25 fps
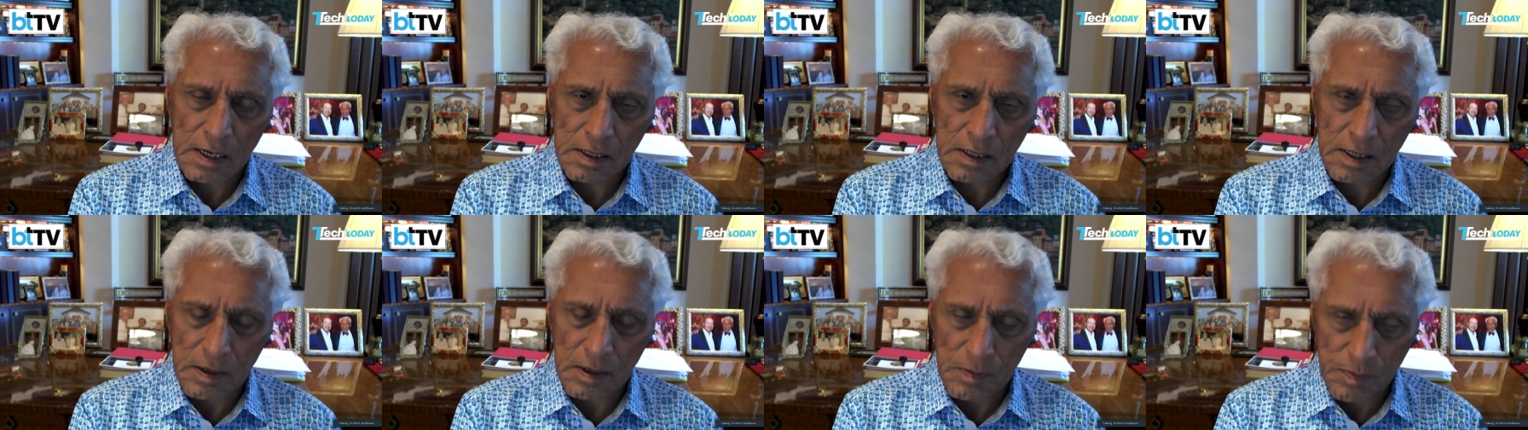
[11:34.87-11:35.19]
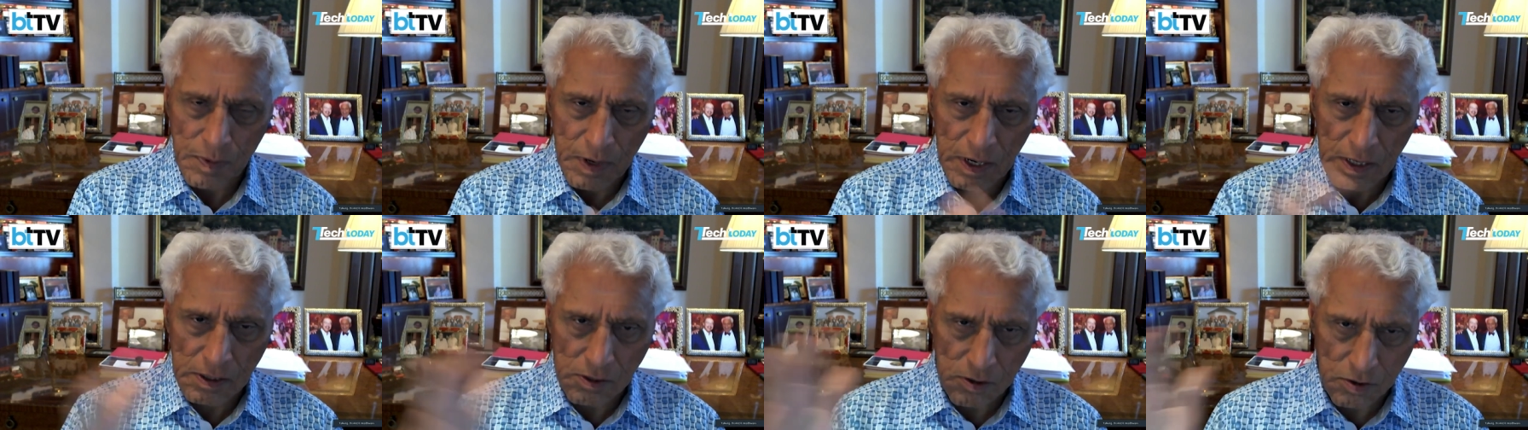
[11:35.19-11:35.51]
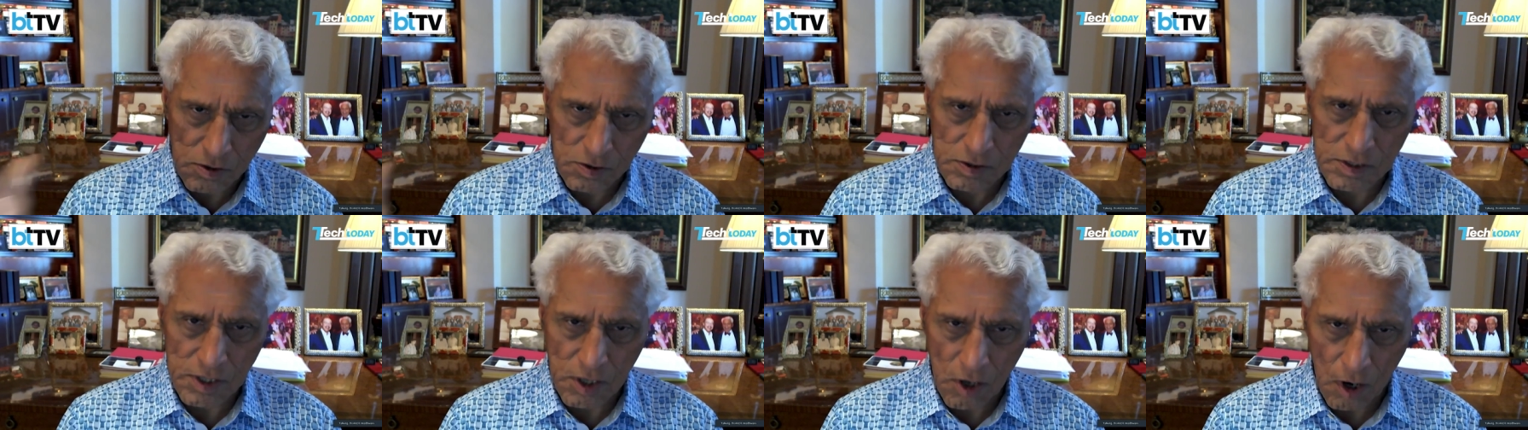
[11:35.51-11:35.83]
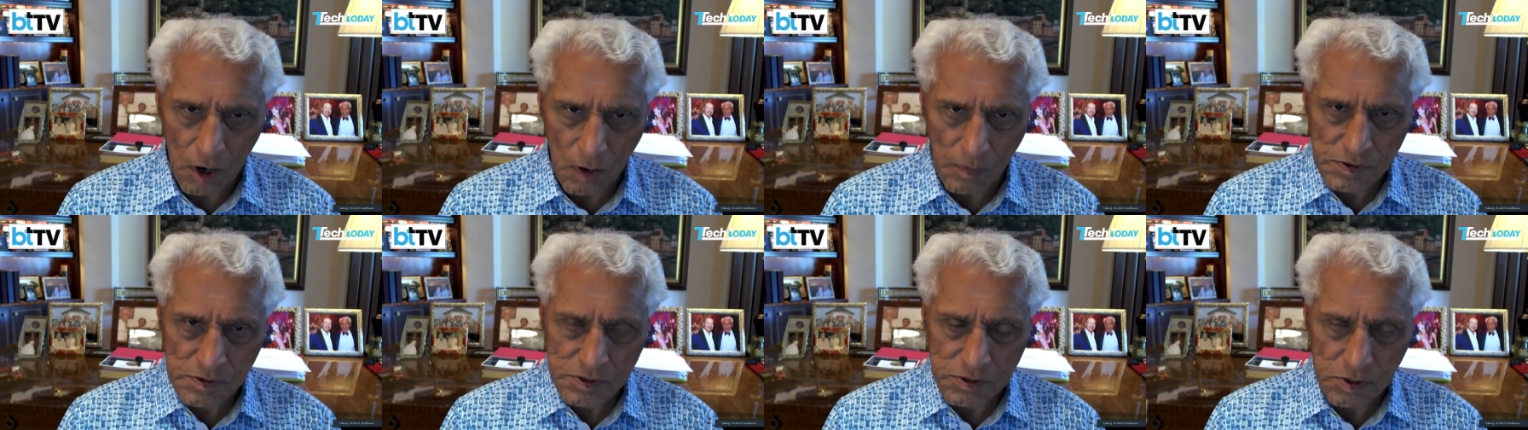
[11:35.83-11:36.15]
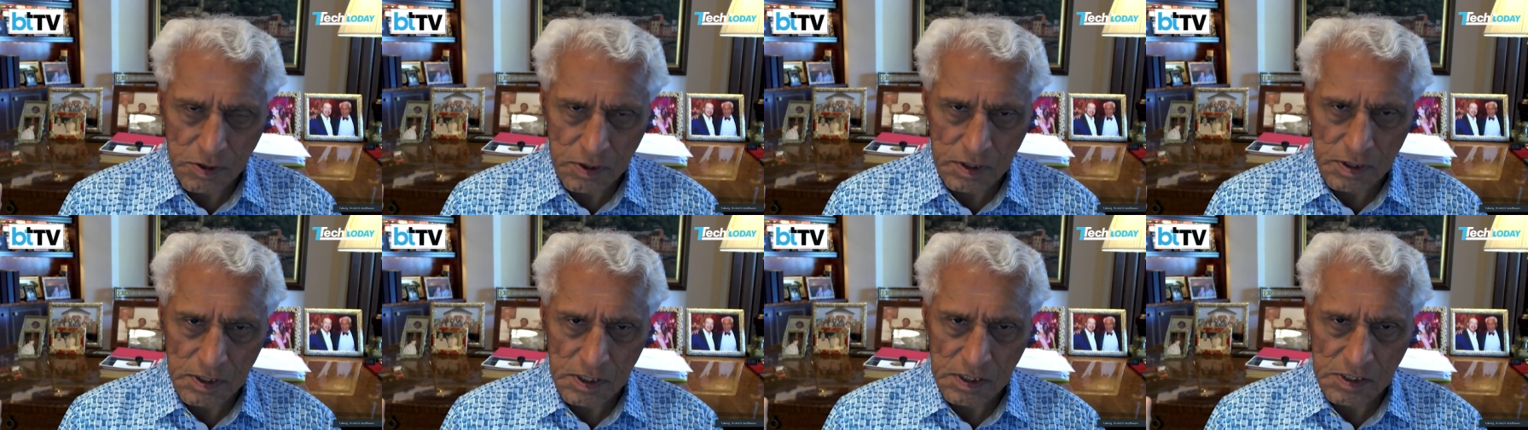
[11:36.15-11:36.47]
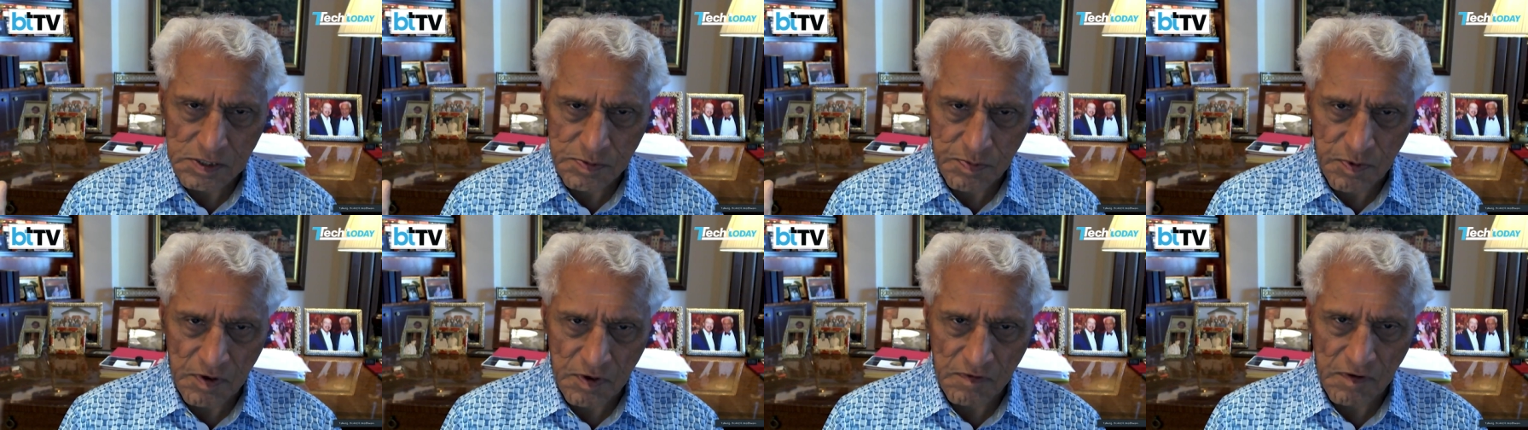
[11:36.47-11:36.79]
compared to the
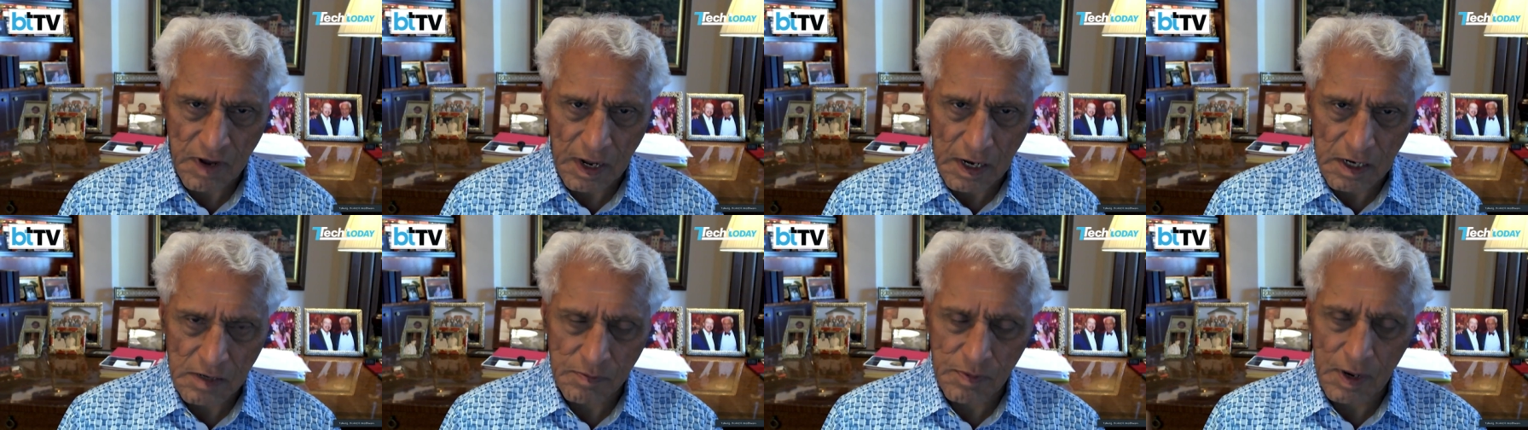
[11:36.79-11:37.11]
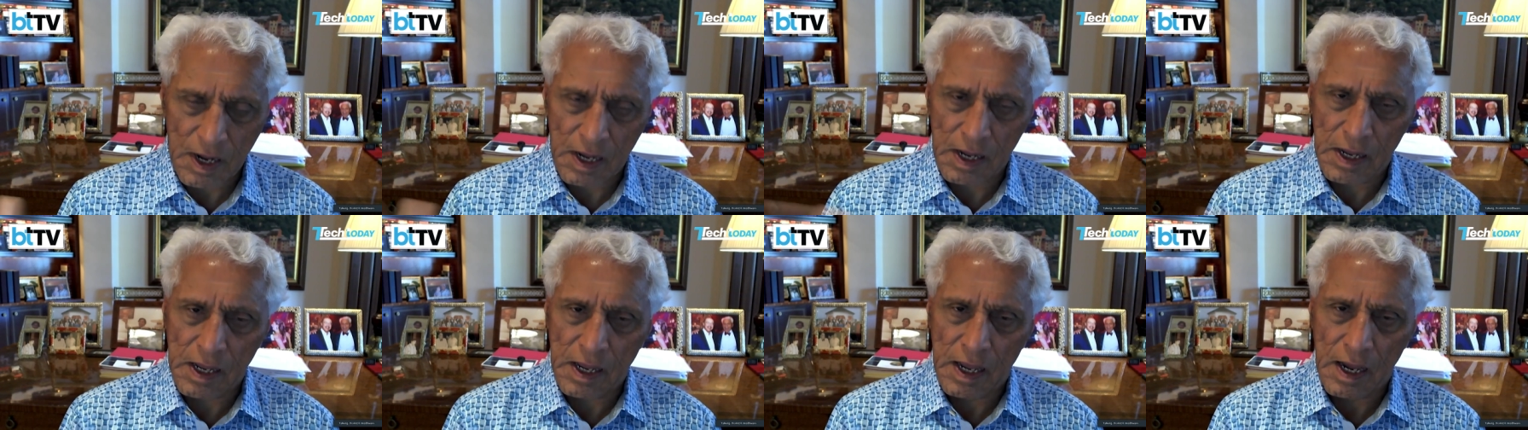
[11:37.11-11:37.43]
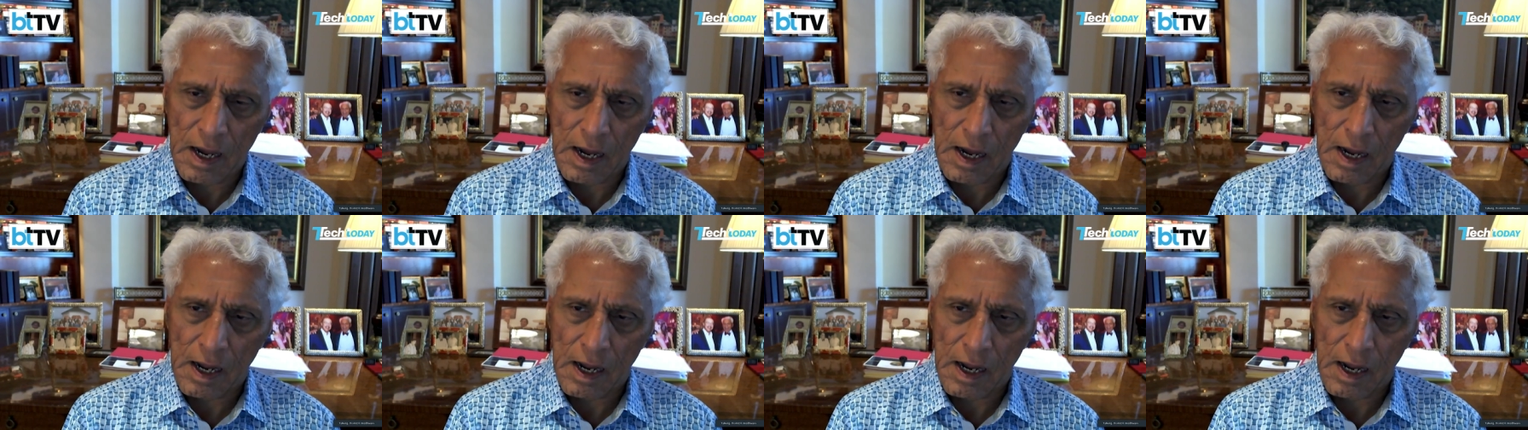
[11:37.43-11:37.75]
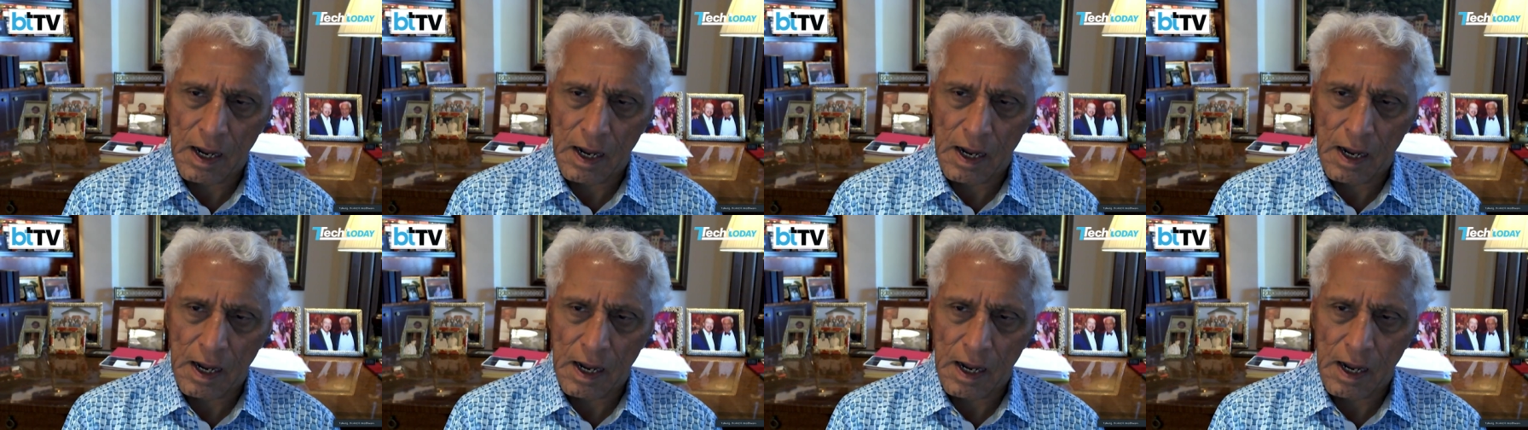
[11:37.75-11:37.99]
opportunities provided by AI.